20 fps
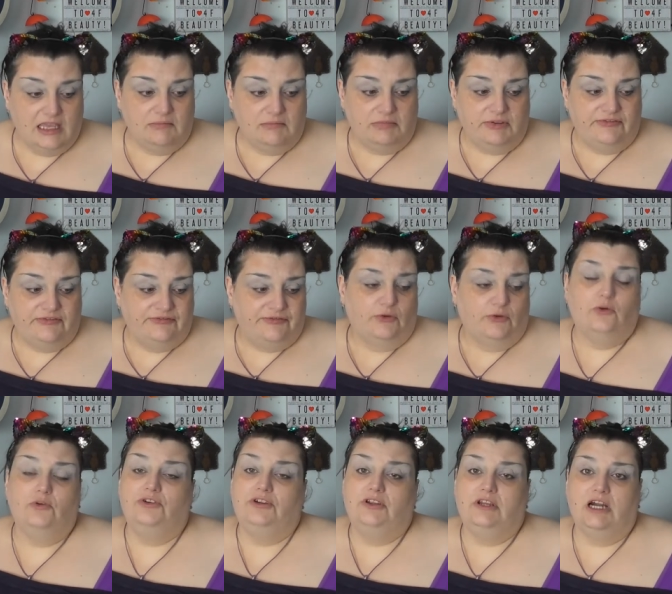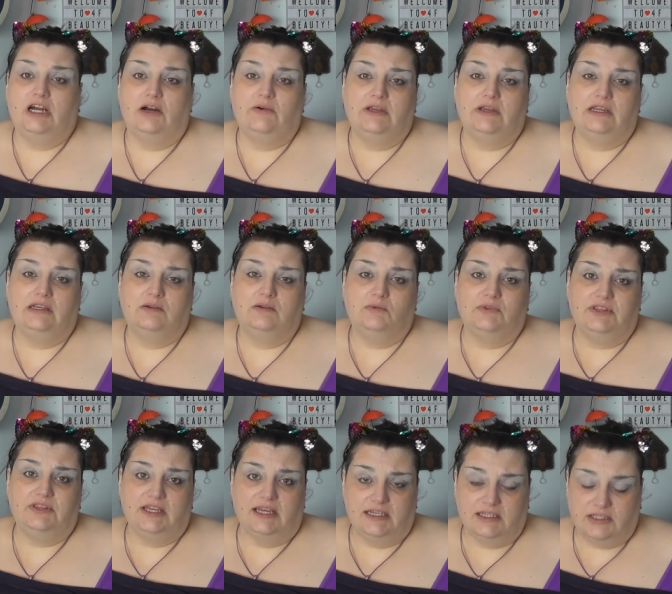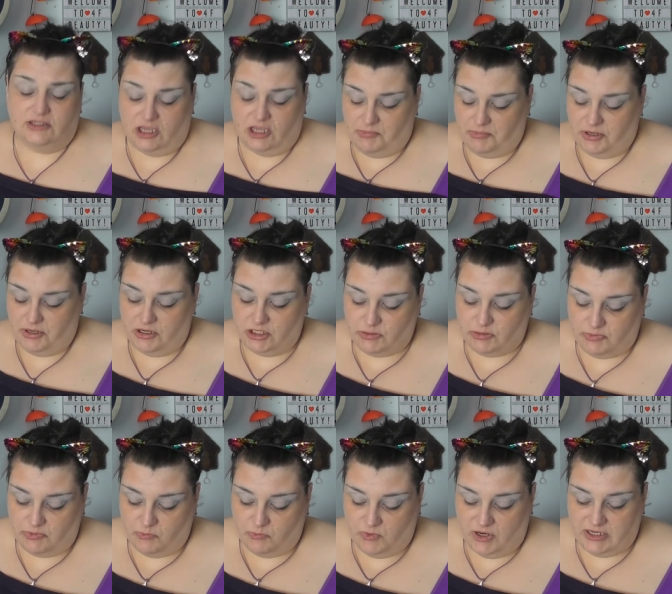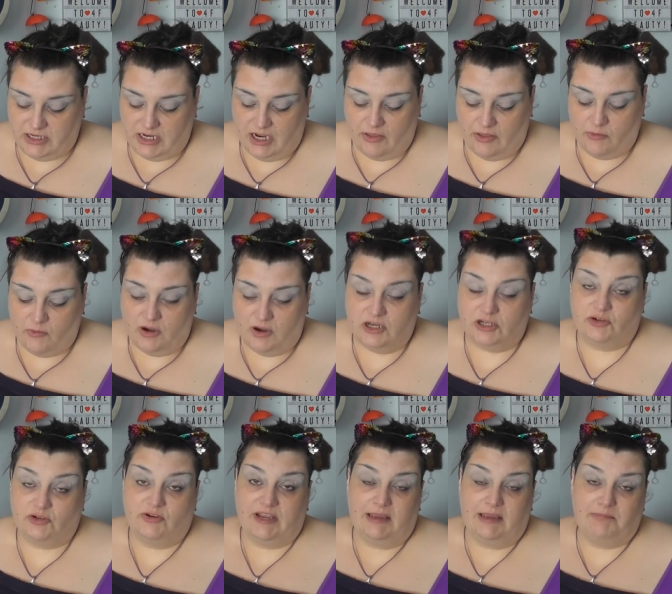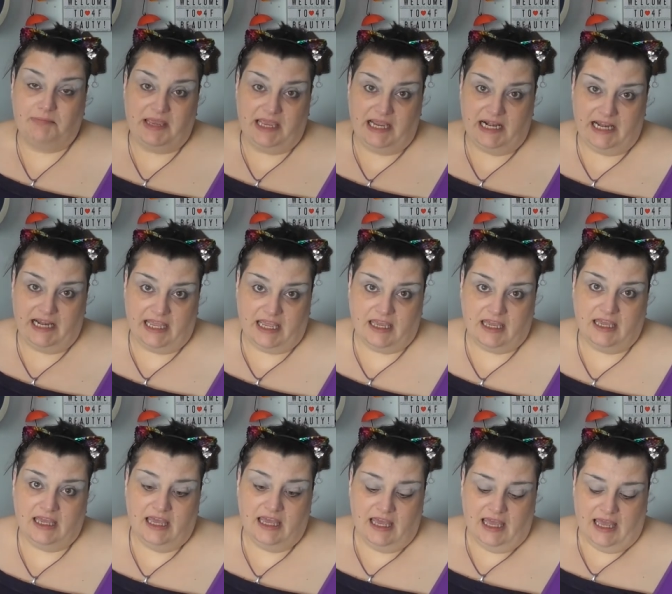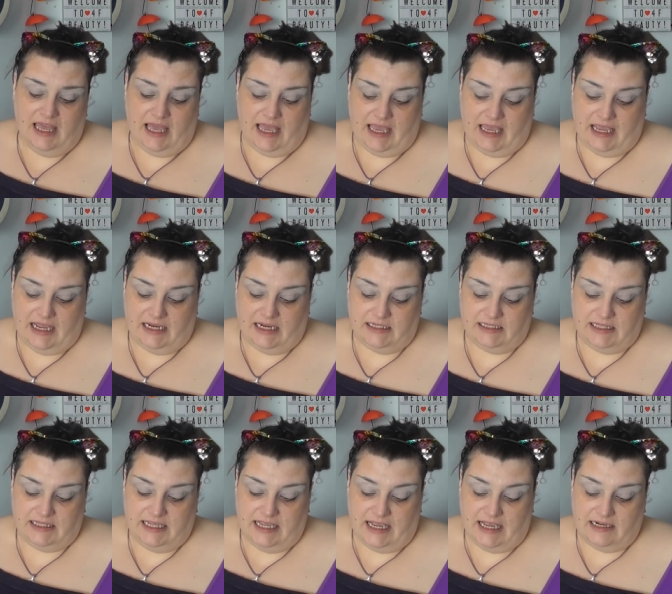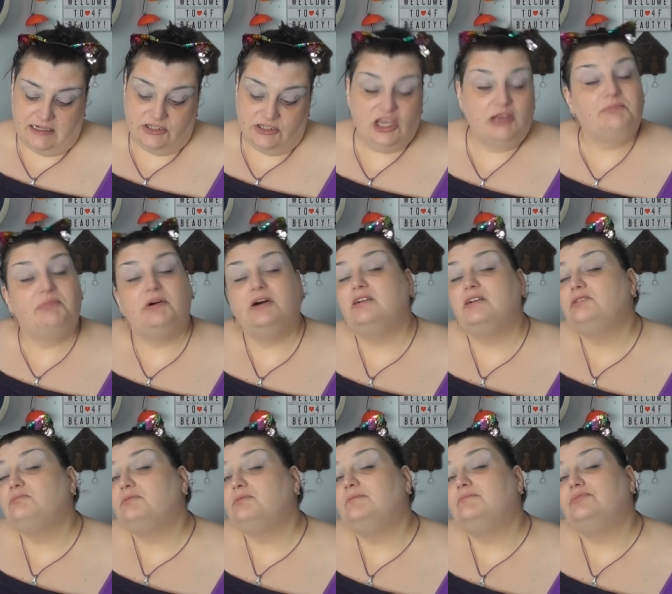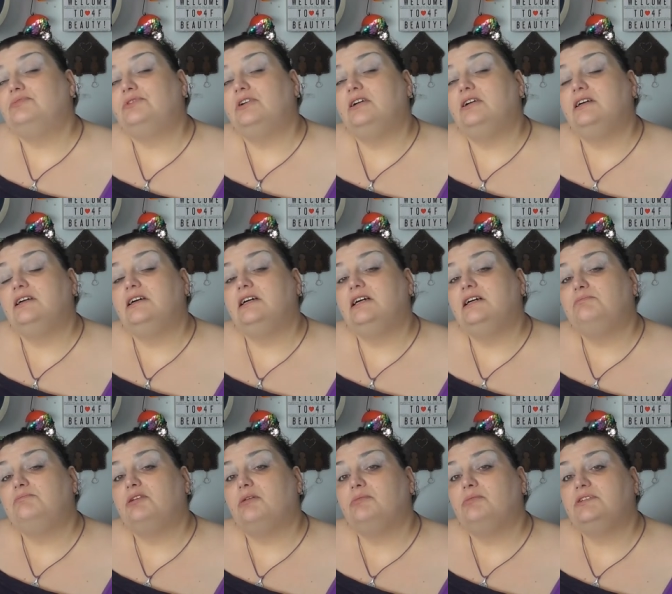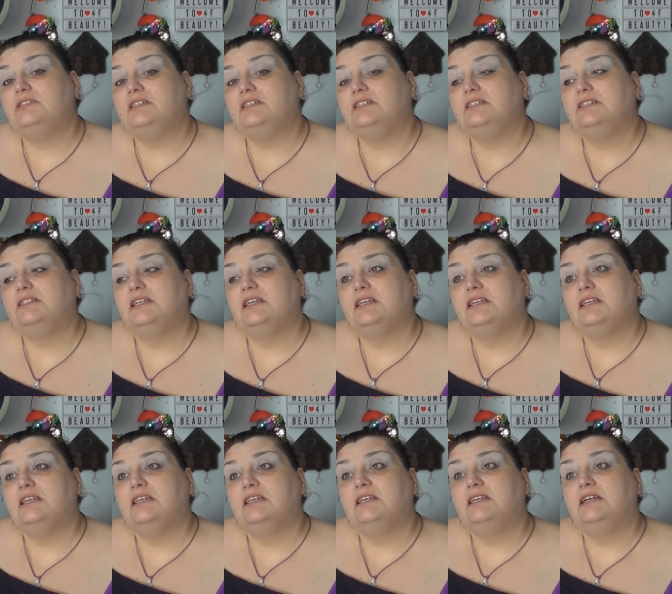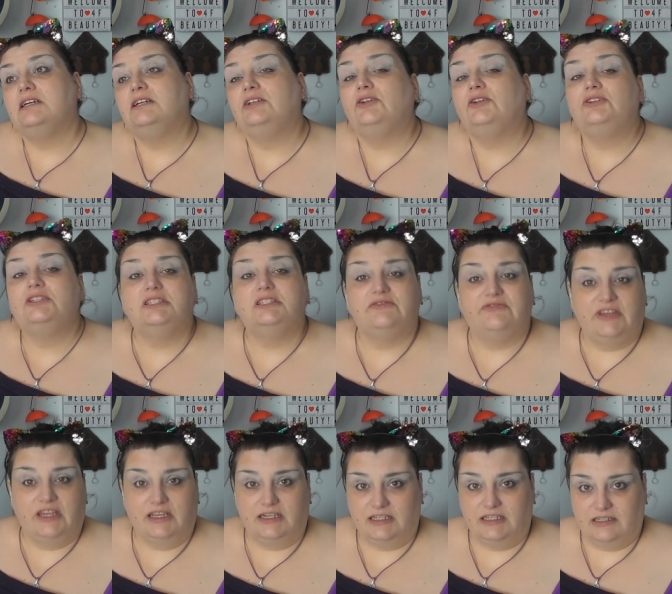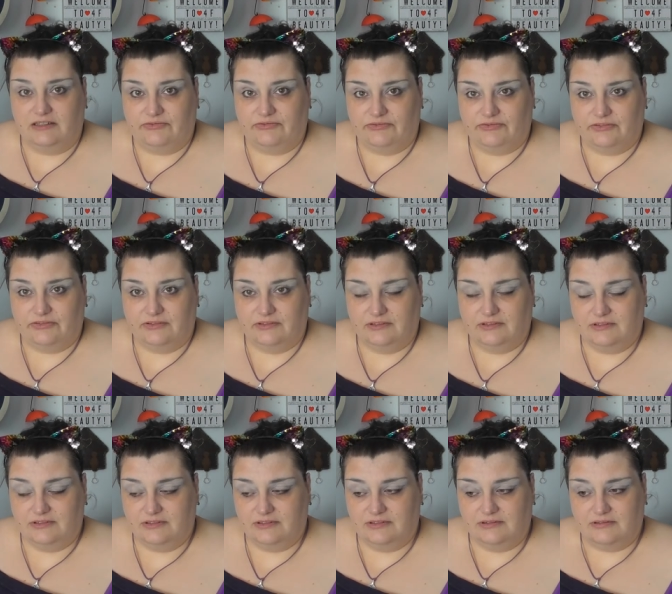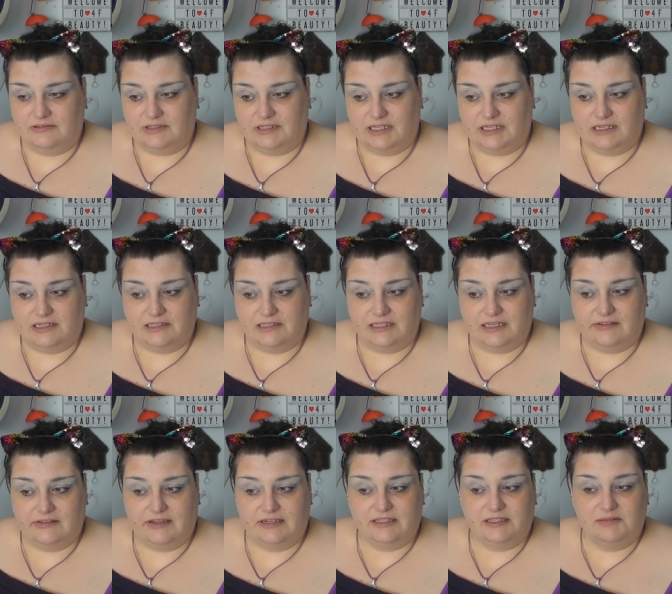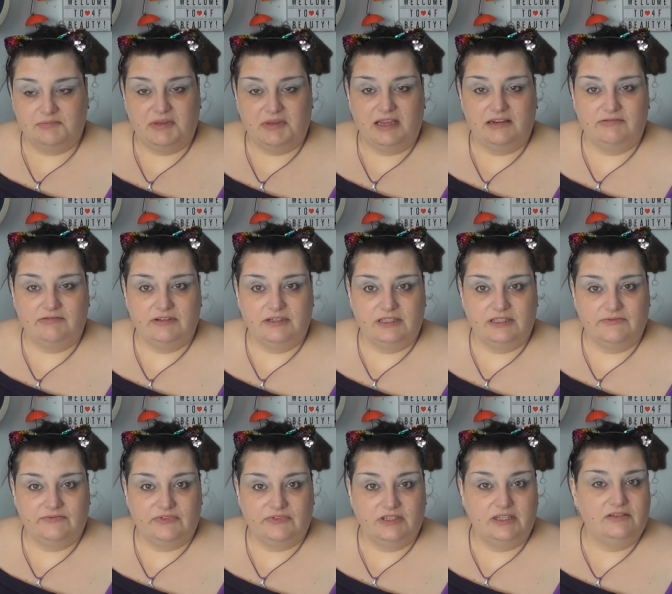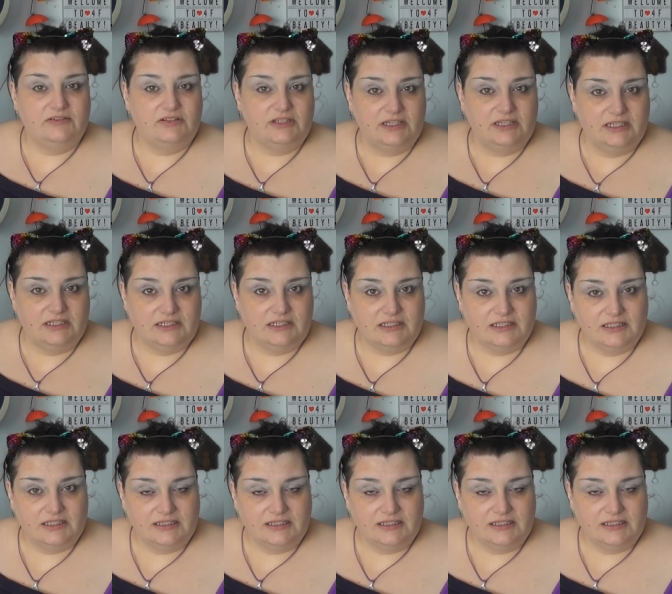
before you go in with the antiperspirant one, otherwise you'll get pilling, and the antiperspirant pro uh, properties are not as effective, seeing as how that's the main reason for using it.